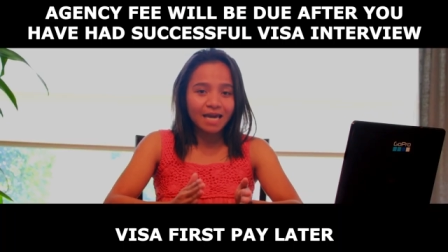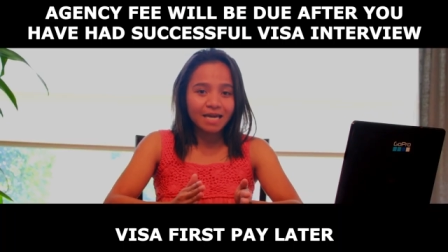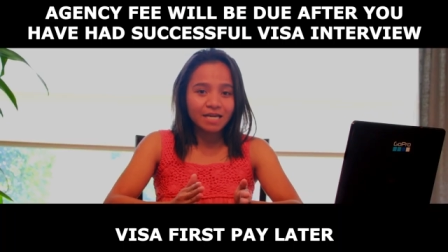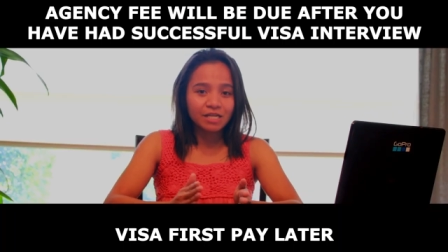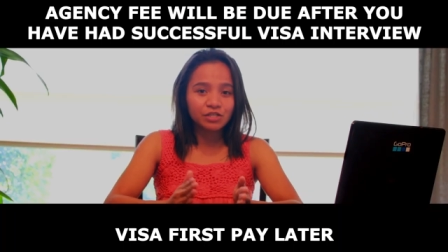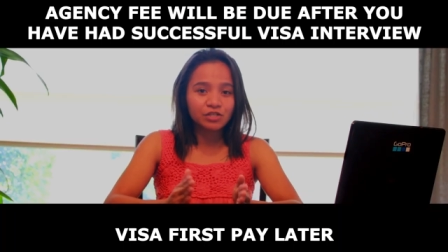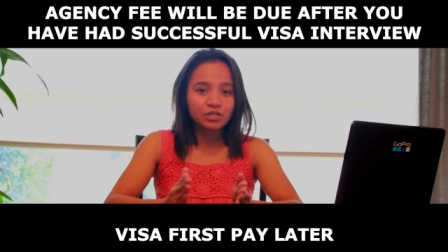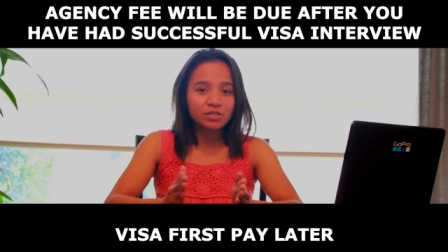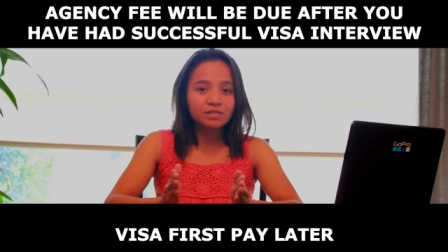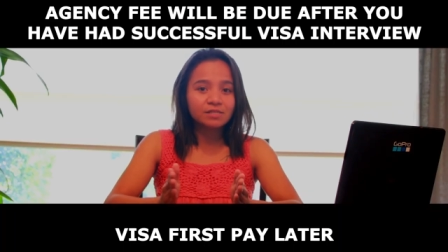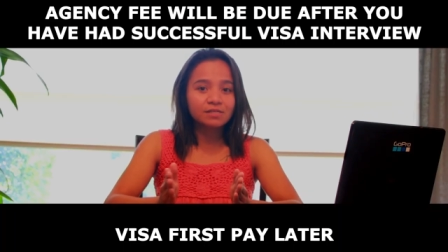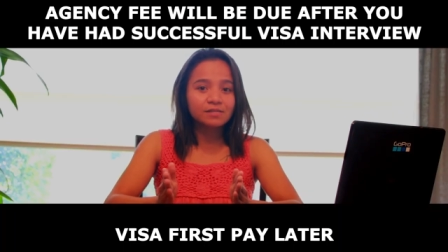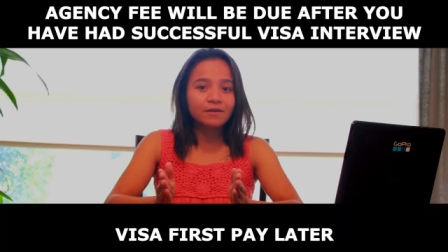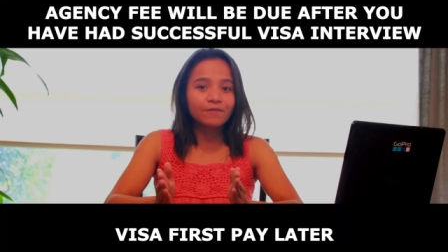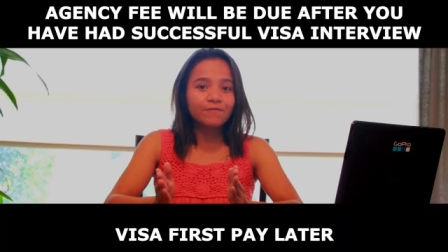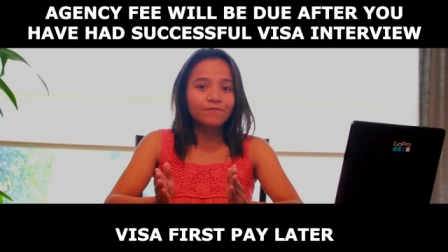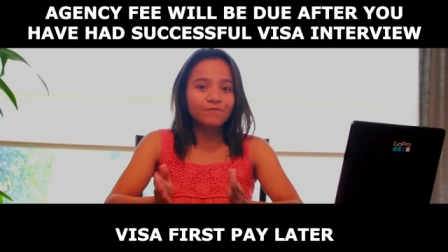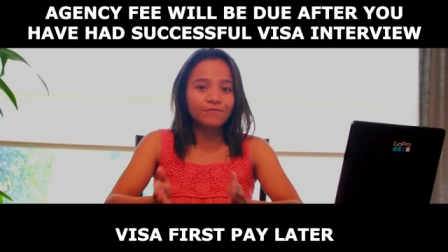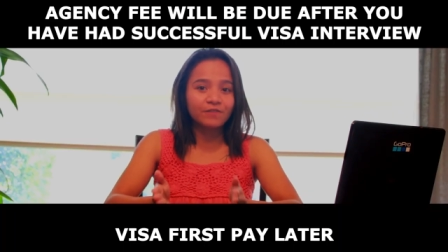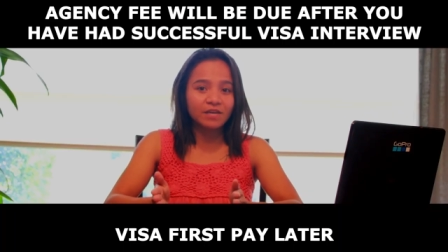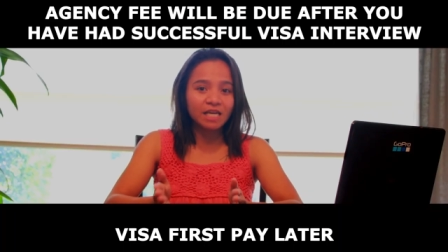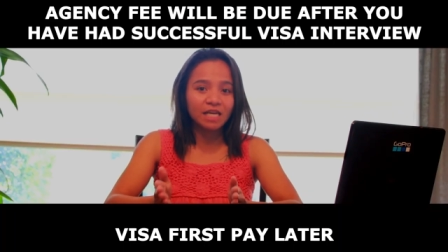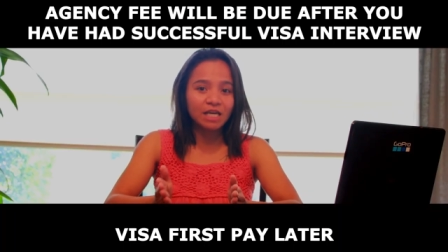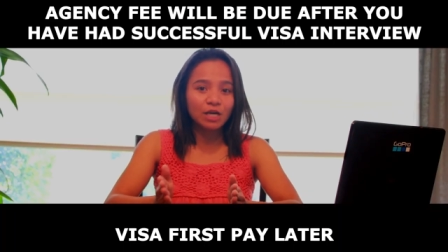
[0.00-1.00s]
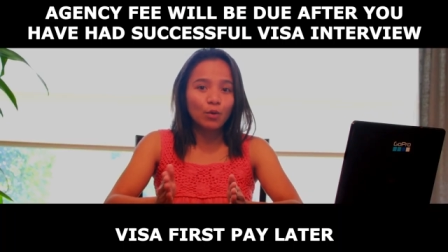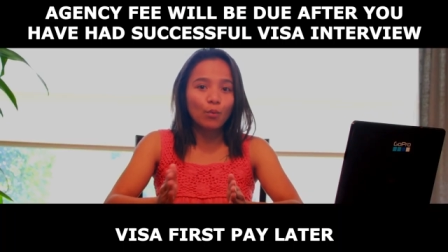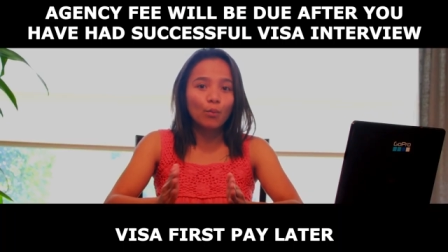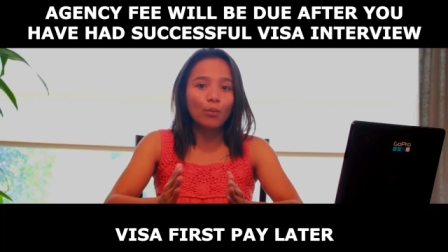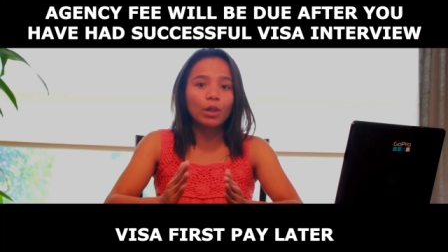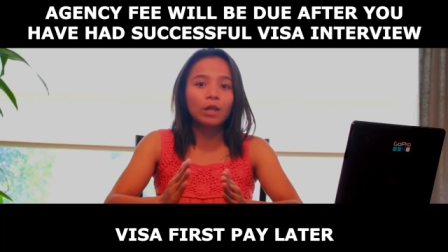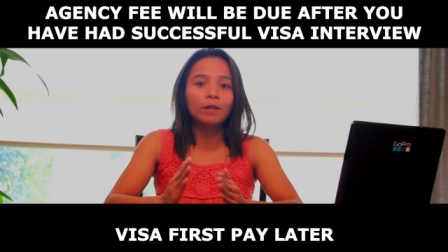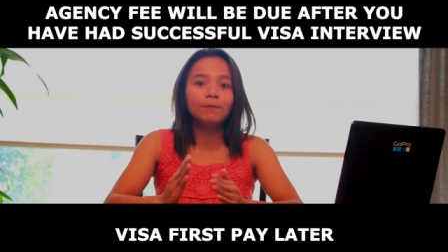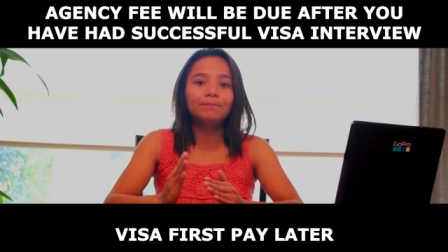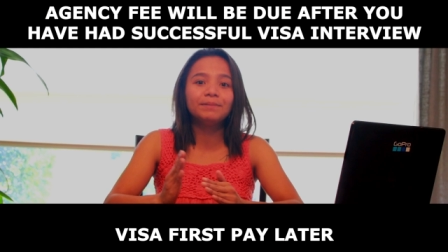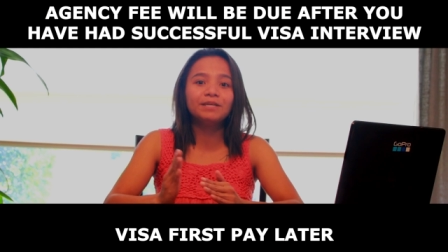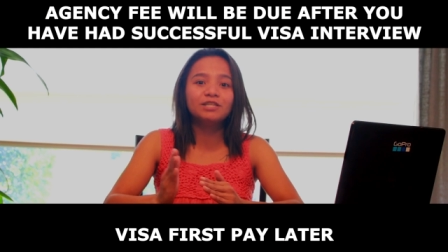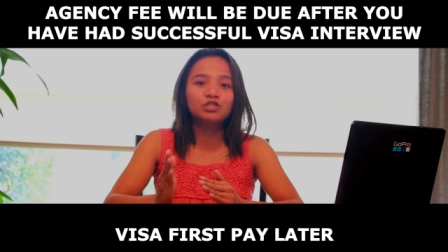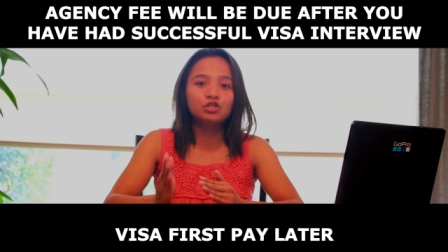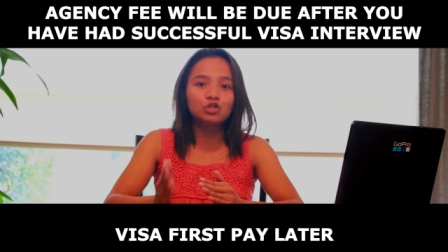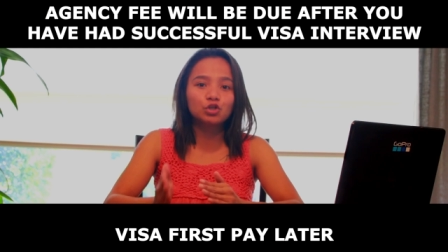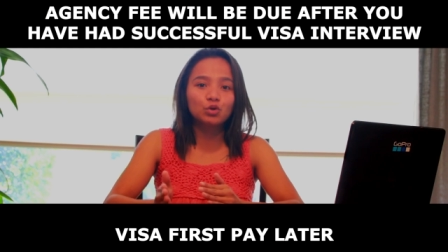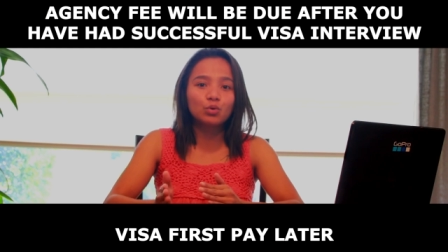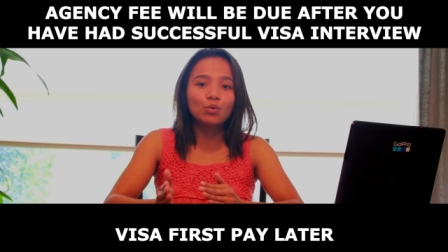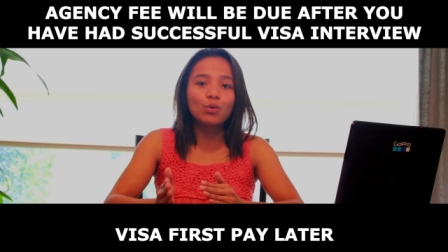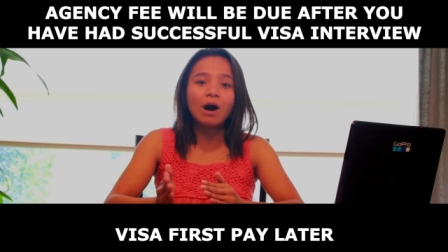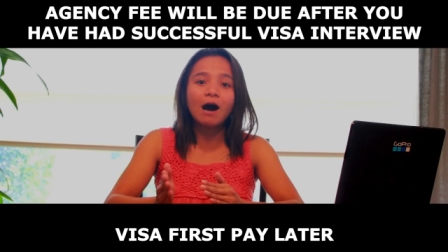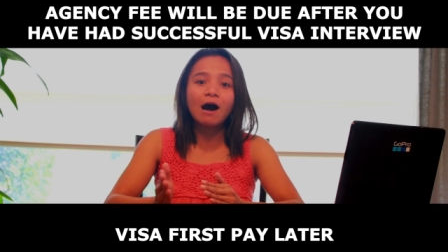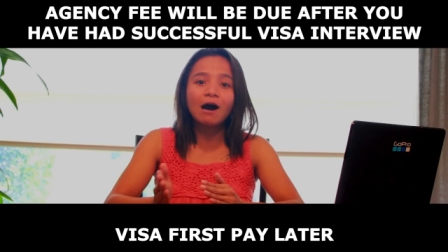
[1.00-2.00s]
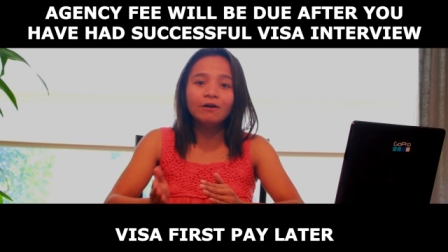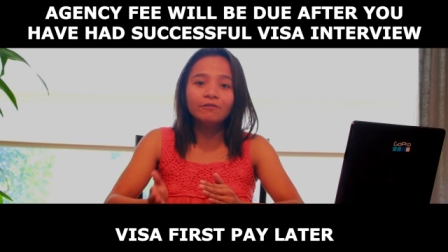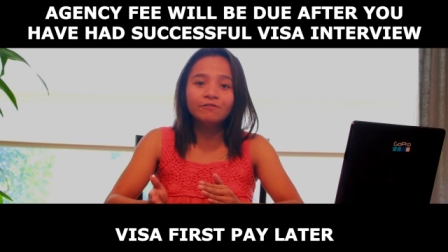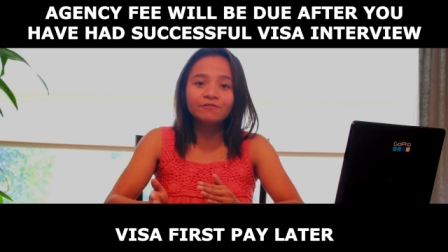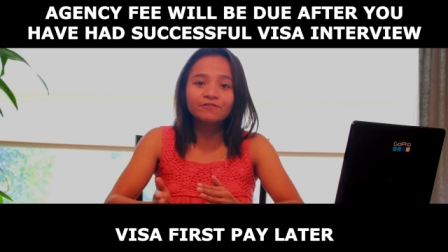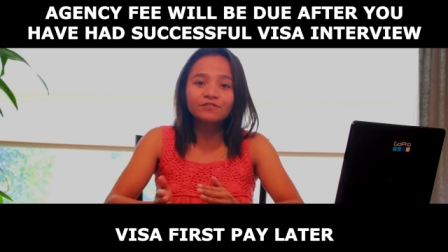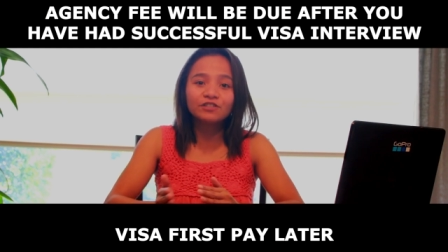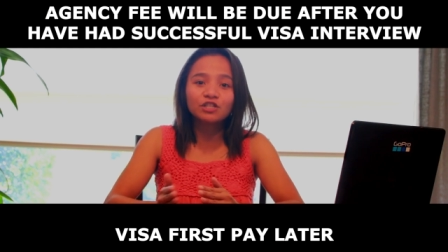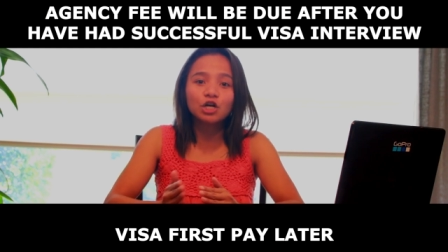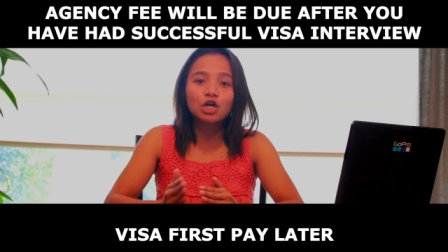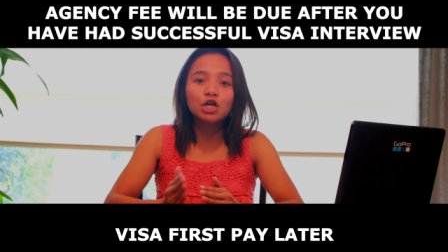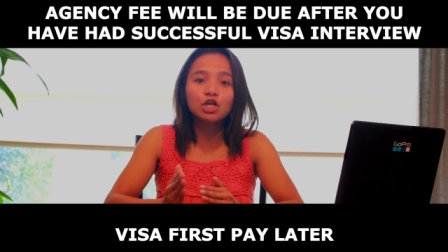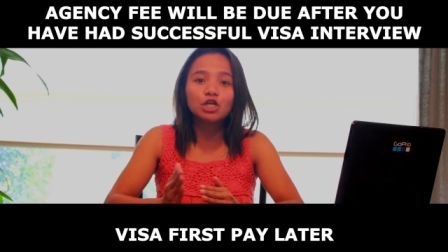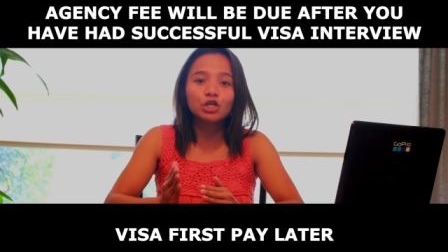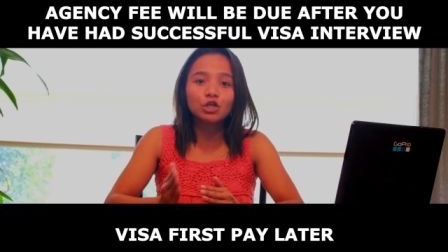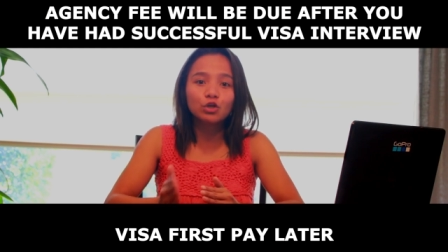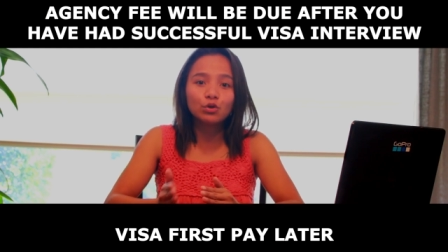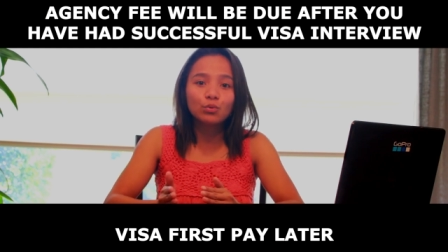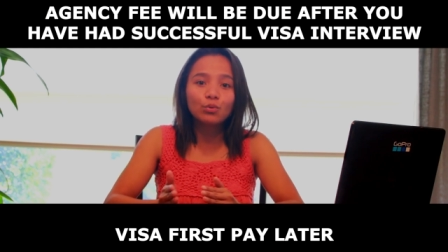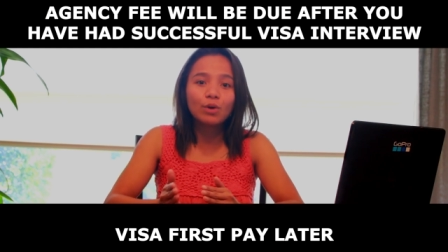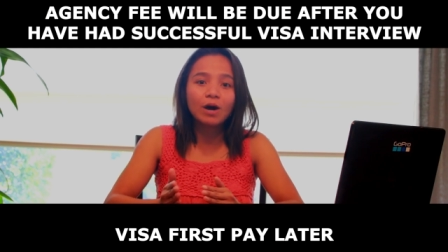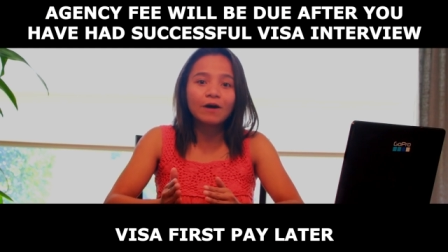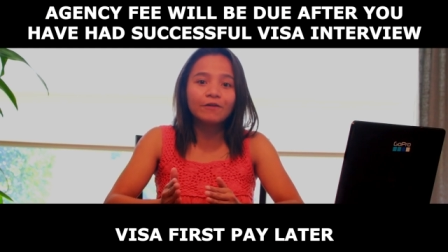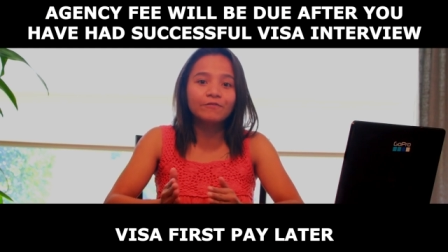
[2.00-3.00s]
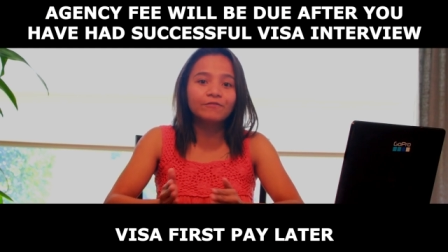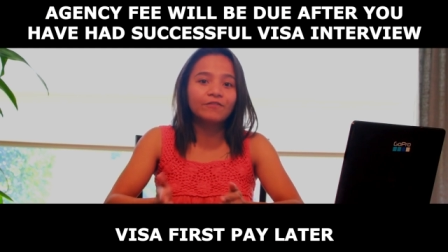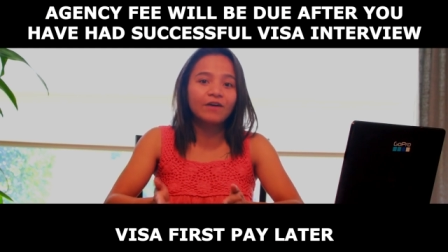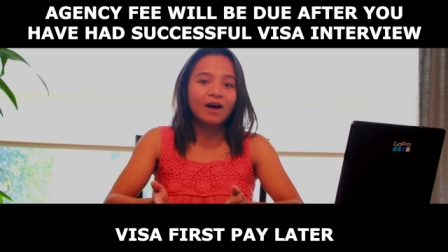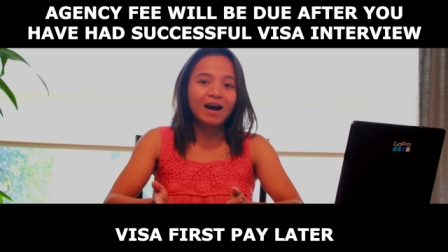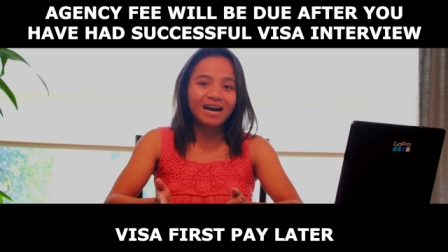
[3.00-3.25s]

agency fee will be due after you have